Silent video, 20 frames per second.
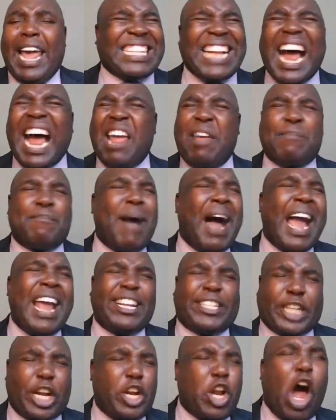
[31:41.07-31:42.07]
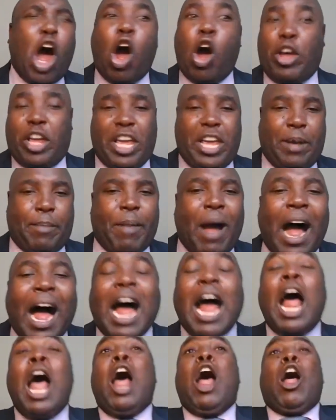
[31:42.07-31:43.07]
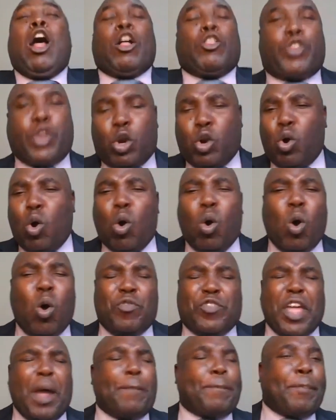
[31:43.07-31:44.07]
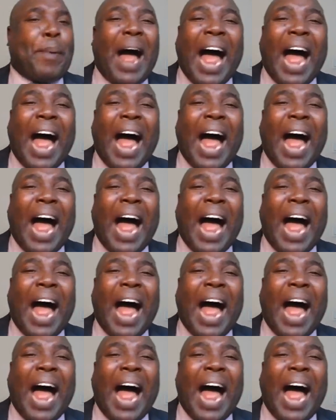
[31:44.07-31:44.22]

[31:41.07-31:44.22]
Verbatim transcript: that I might know him through the